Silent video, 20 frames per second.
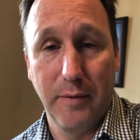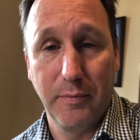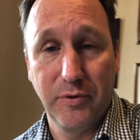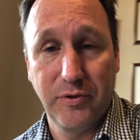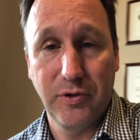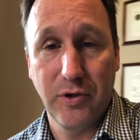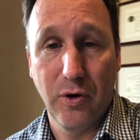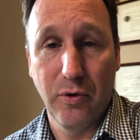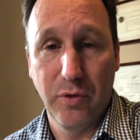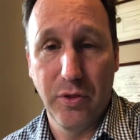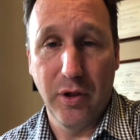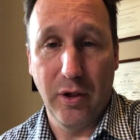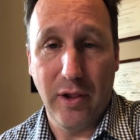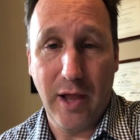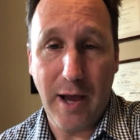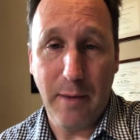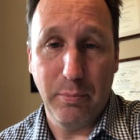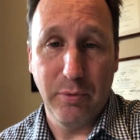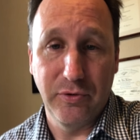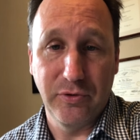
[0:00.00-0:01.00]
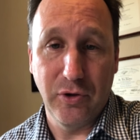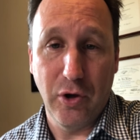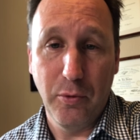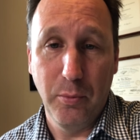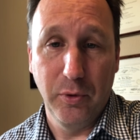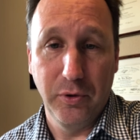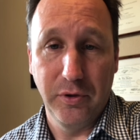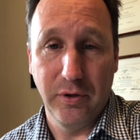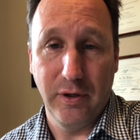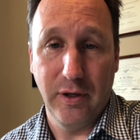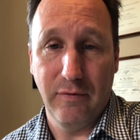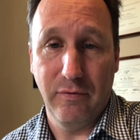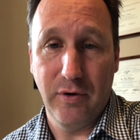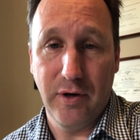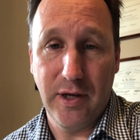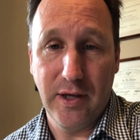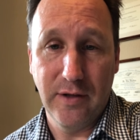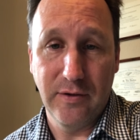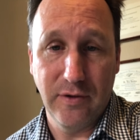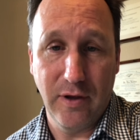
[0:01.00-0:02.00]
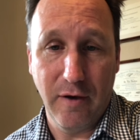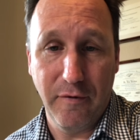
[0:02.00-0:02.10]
So the liposomal delivery is